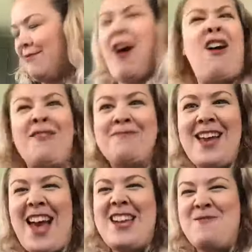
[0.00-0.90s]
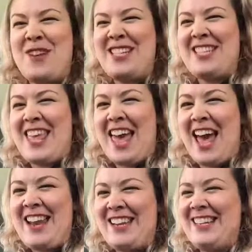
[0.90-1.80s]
Oh, I didn't want to say that.